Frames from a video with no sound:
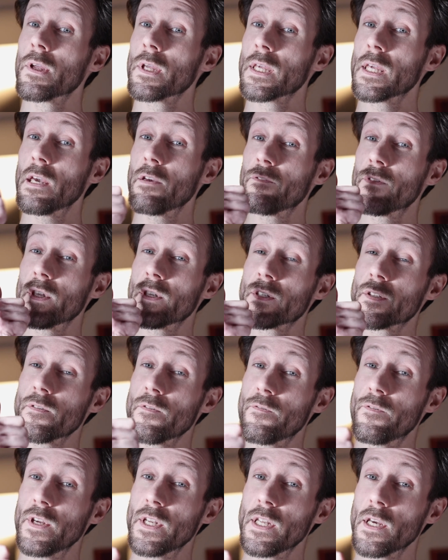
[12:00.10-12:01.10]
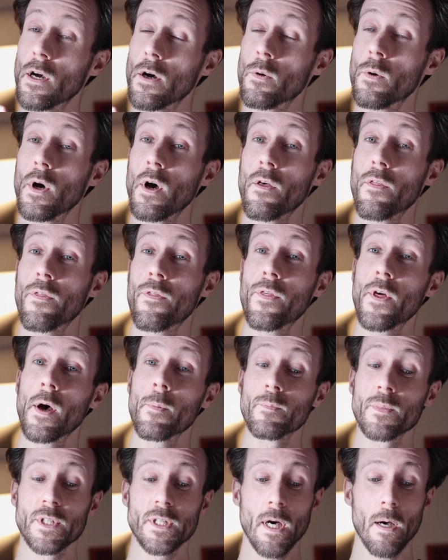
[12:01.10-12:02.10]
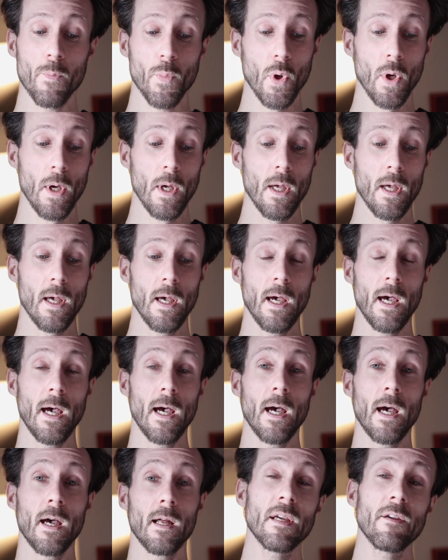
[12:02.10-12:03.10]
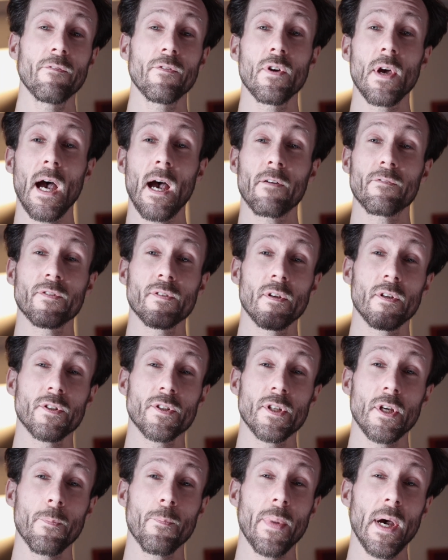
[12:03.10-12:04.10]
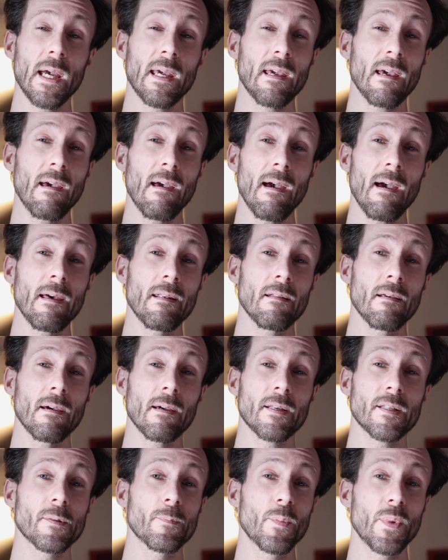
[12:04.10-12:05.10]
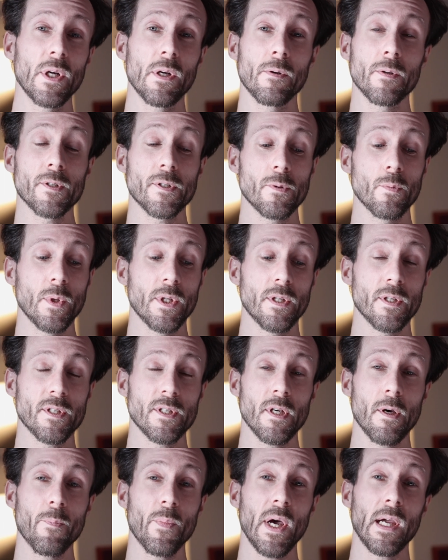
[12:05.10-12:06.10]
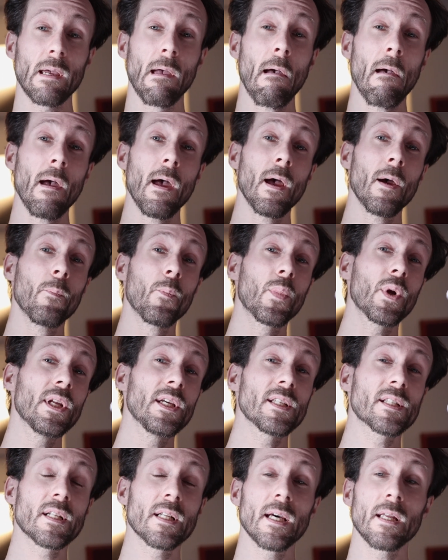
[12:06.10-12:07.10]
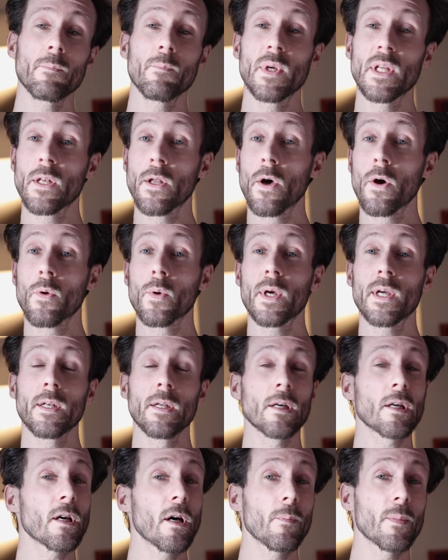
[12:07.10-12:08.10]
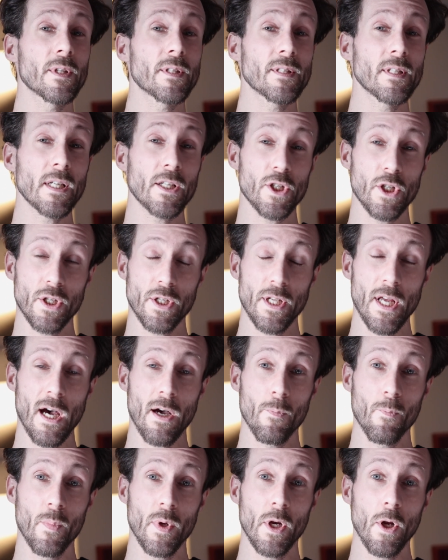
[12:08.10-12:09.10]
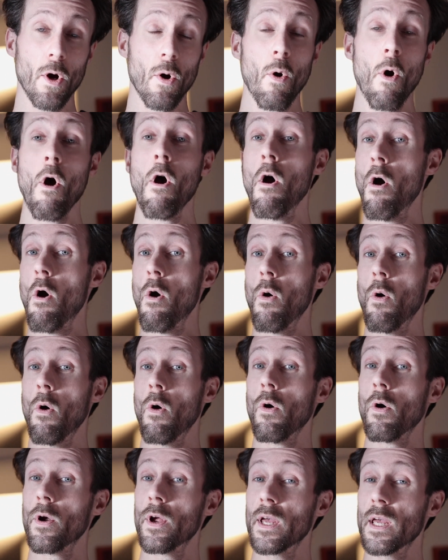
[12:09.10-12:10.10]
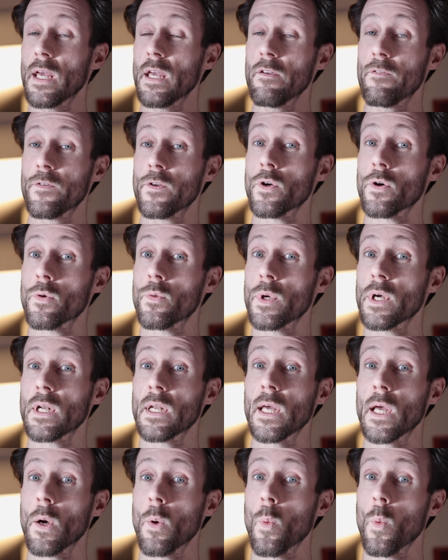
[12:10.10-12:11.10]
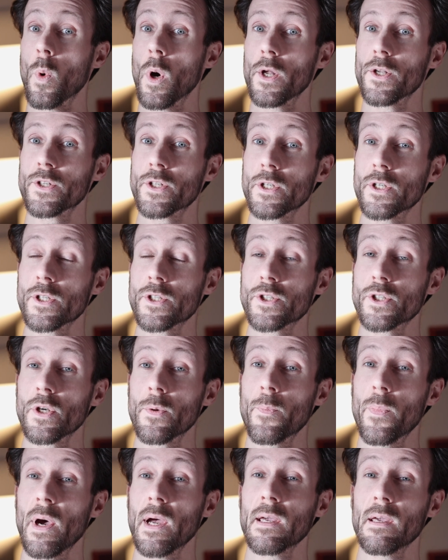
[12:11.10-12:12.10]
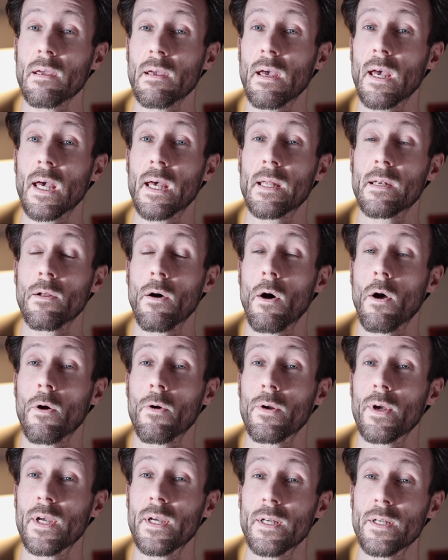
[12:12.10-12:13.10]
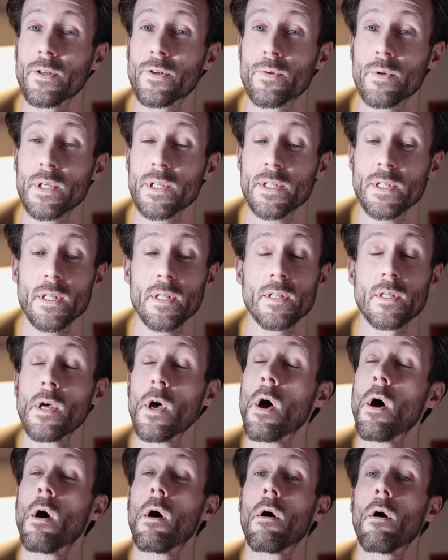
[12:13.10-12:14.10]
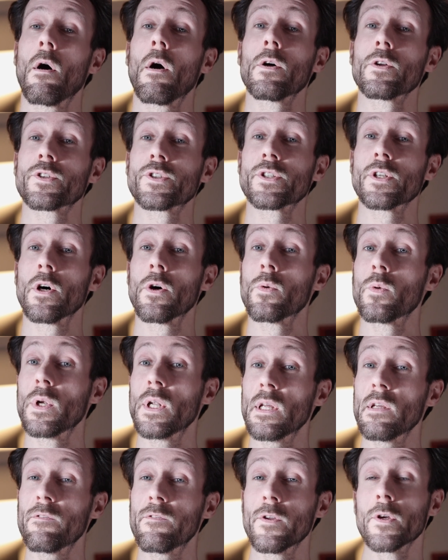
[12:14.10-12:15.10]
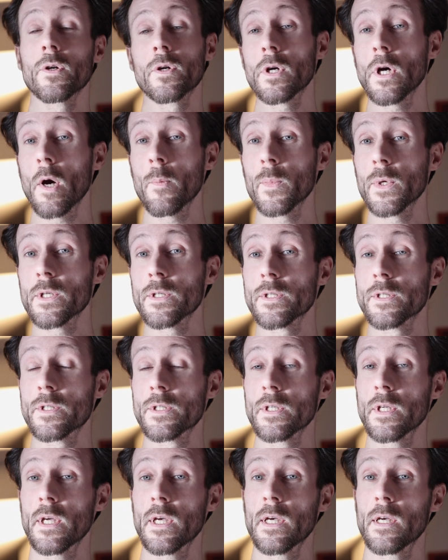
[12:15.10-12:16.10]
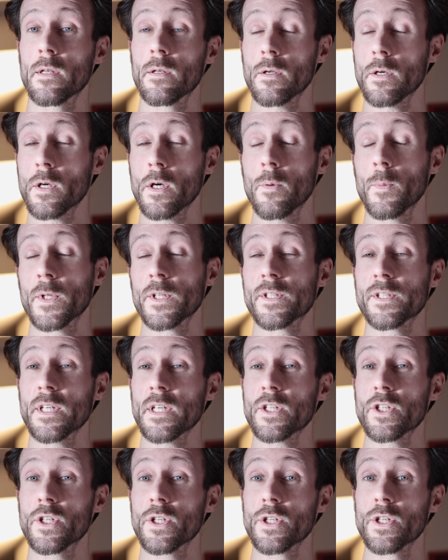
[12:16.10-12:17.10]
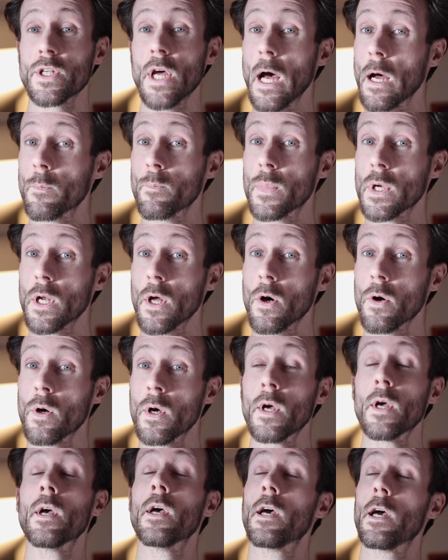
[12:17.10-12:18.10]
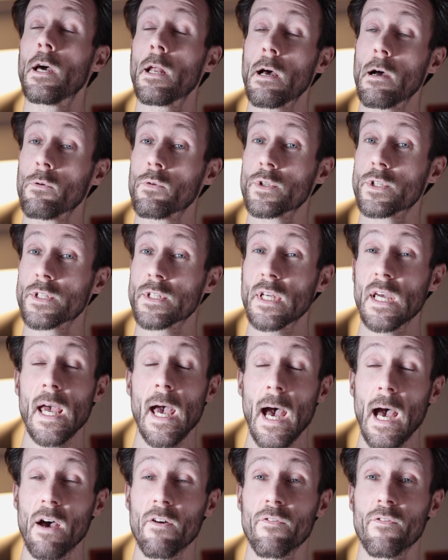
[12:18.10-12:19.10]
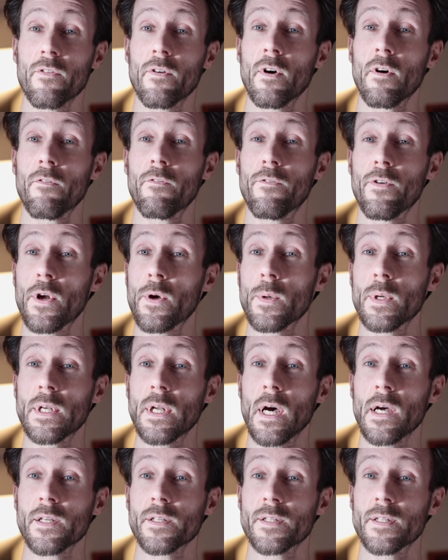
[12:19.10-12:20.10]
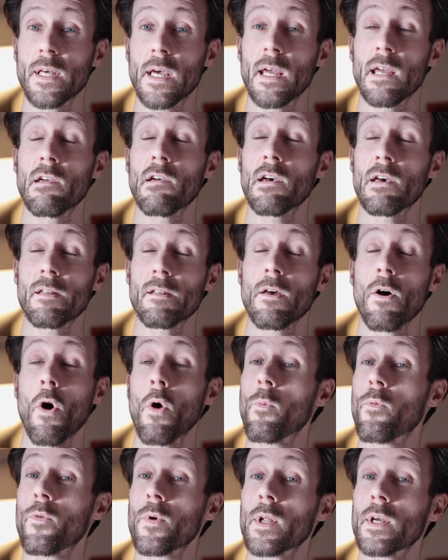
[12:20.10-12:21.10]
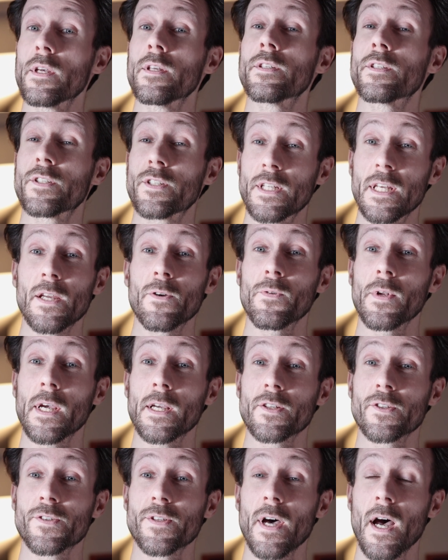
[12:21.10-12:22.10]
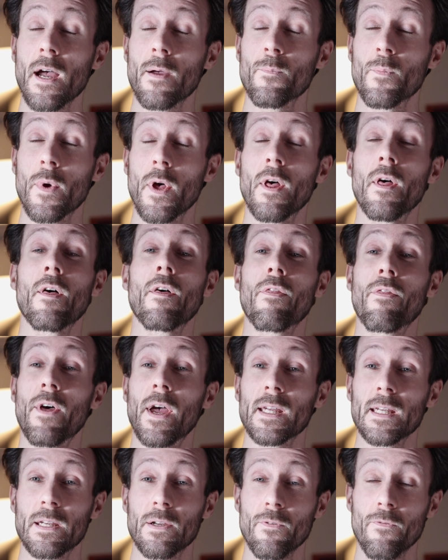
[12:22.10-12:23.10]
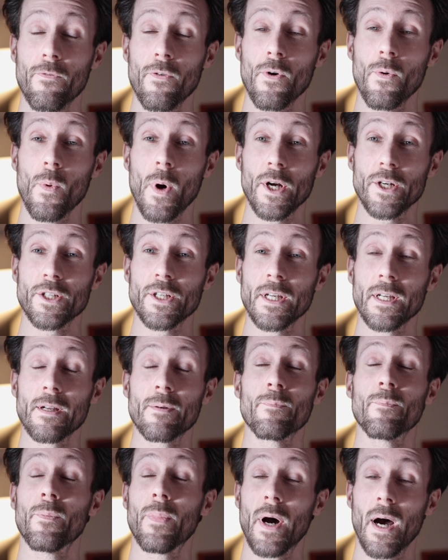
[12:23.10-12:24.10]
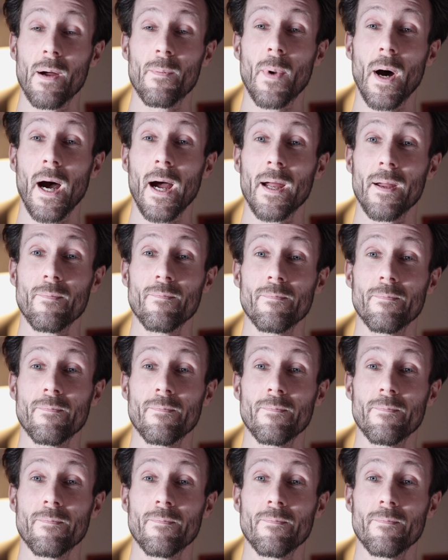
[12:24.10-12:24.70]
Give this video a thumbs up. If you have a SUBPAC N experience with the SUBPAC, please let me know in the comment section down below. Or if you really want a SUBPAC and are interested, also leave your comment in the comment section down below. And I would say have a very nice day and hopefully see you next time. Thank you for watching. Bye bye.